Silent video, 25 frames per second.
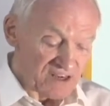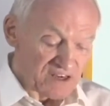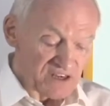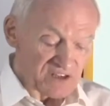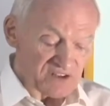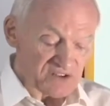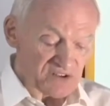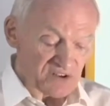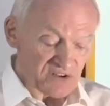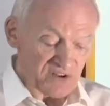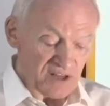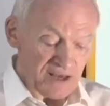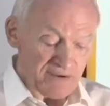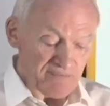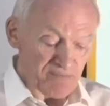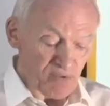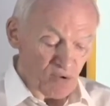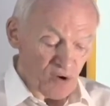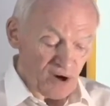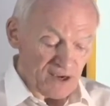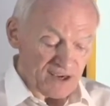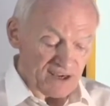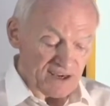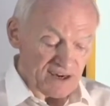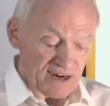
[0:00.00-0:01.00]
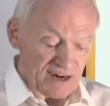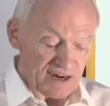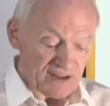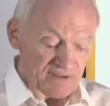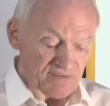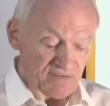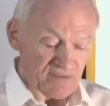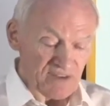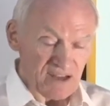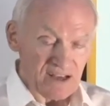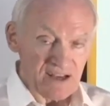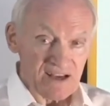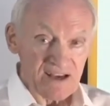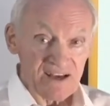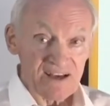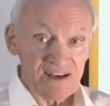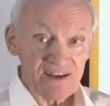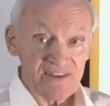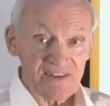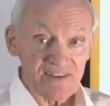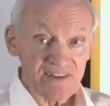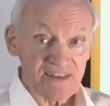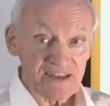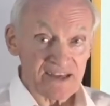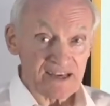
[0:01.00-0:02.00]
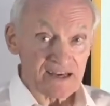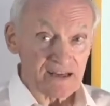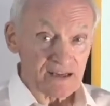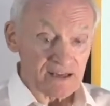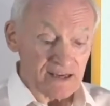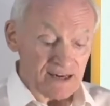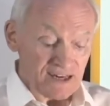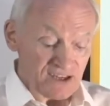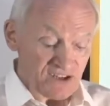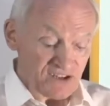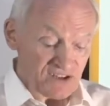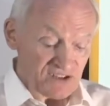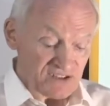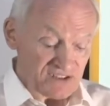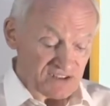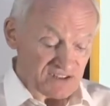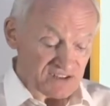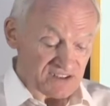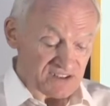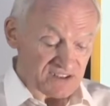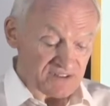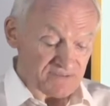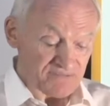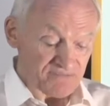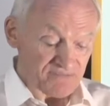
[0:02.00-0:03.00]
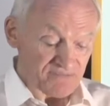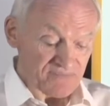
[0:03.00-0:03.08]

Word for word: So they boycott the elections.